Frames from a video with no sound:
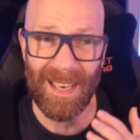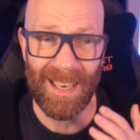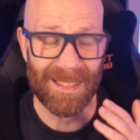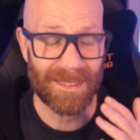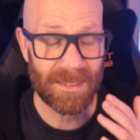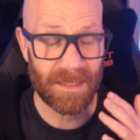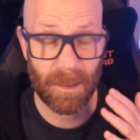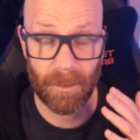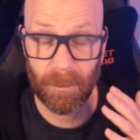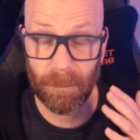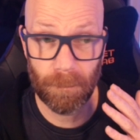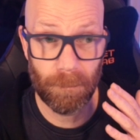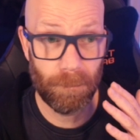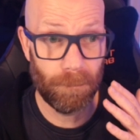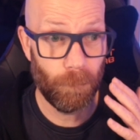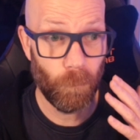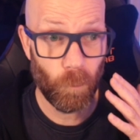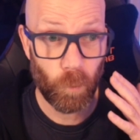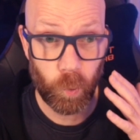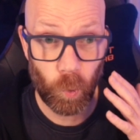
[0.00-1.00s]
it's a
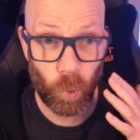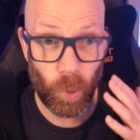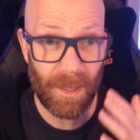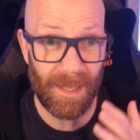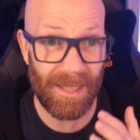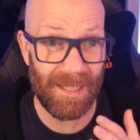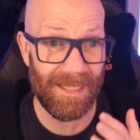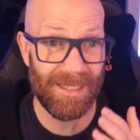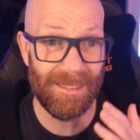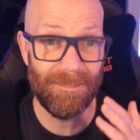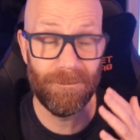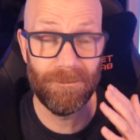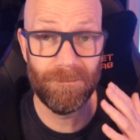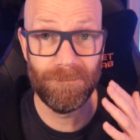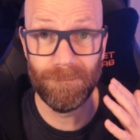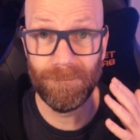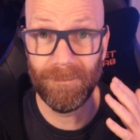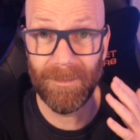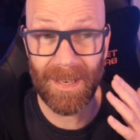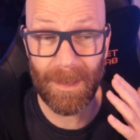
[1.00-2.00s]
really
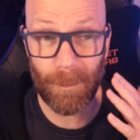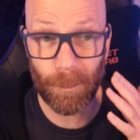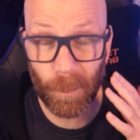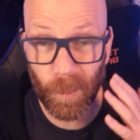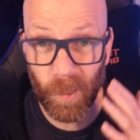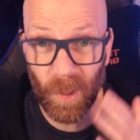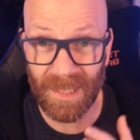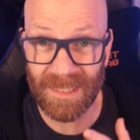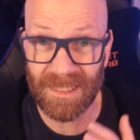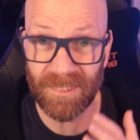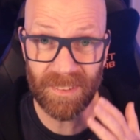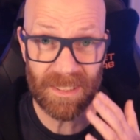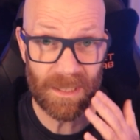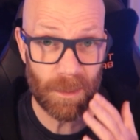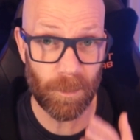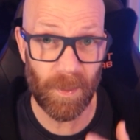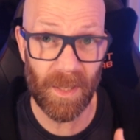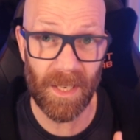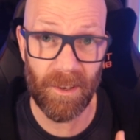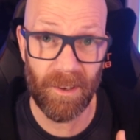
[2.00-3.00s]
impressive
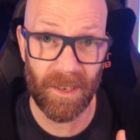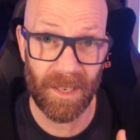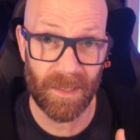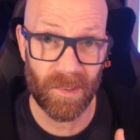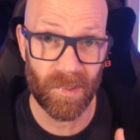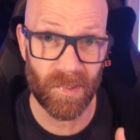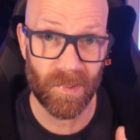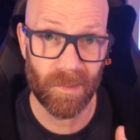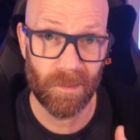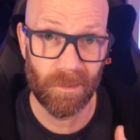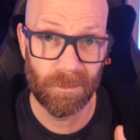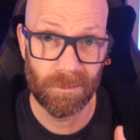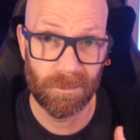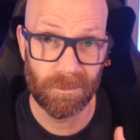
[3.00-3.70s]
experience.